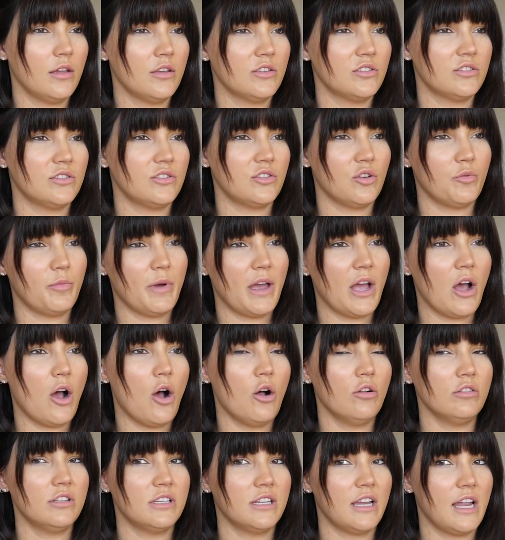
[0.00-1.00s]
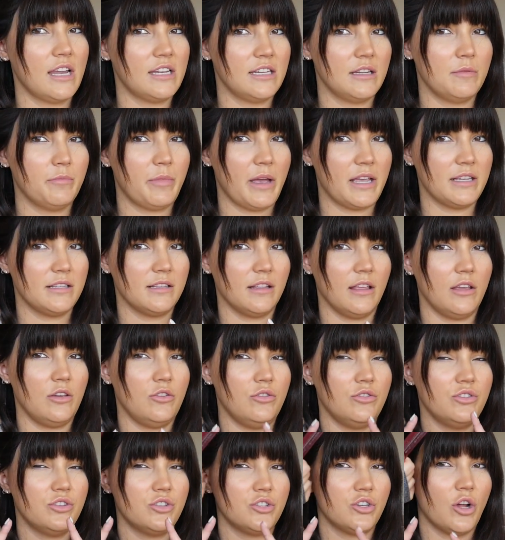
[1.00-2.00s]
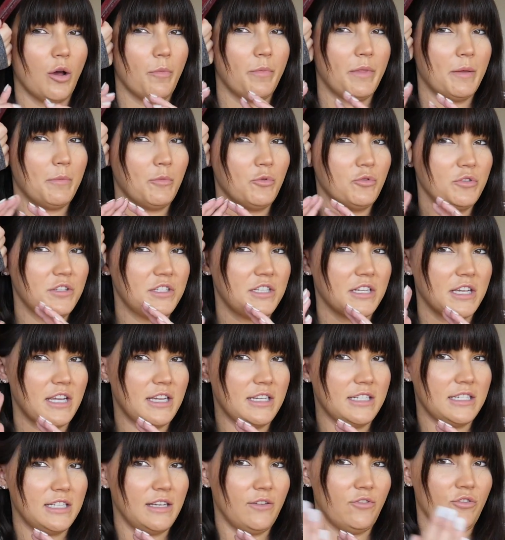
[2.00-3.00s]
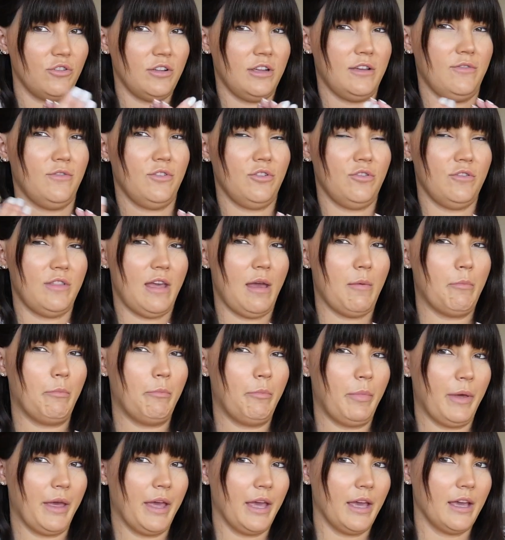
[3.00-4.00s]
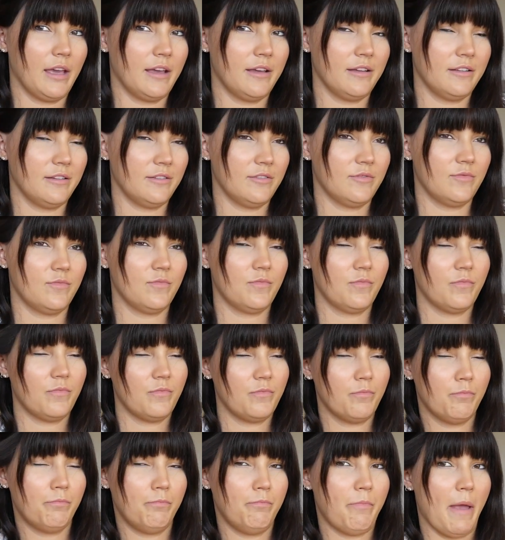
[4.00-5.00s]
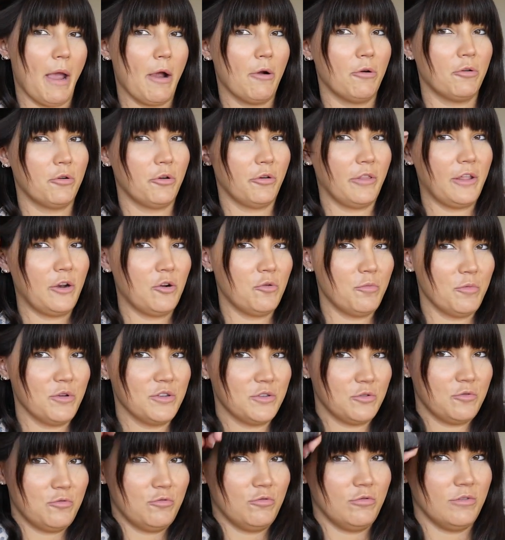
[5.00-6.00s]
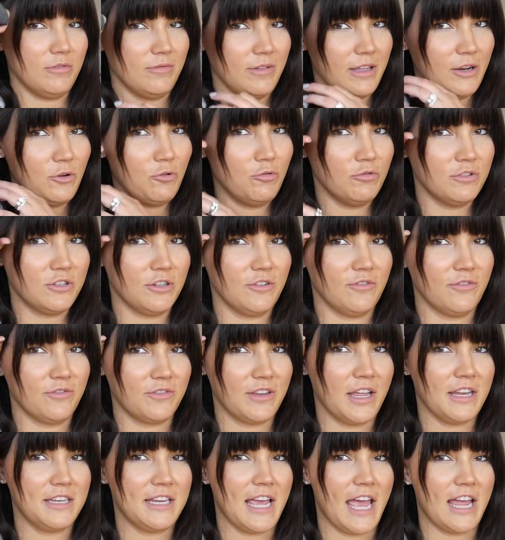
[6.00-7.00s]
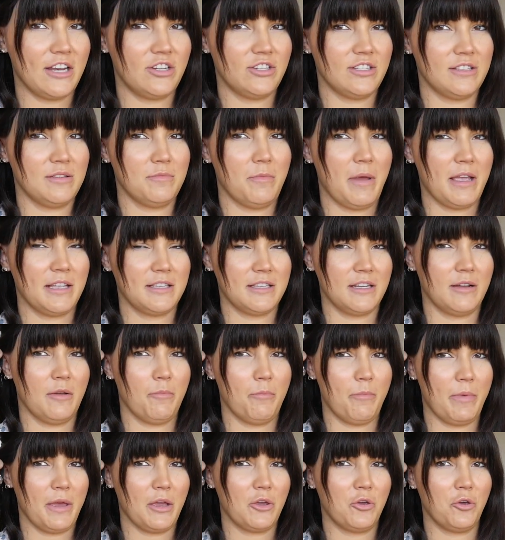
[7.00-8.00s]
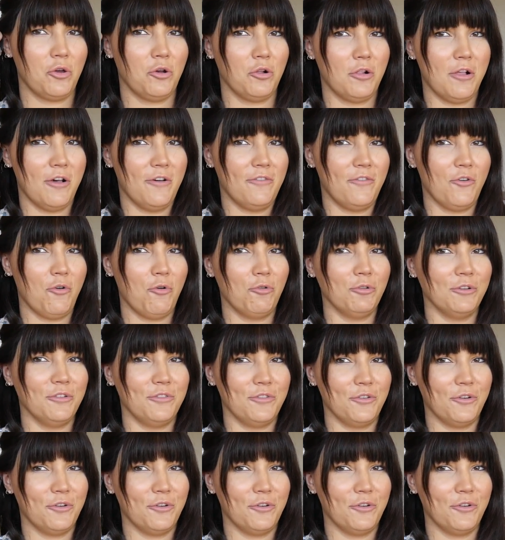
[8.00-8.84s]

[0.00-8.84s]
So by alternating, basically you stop them all sticking together and giving you that big barrel curl that it all sort of attaches and makes it a big curl of all of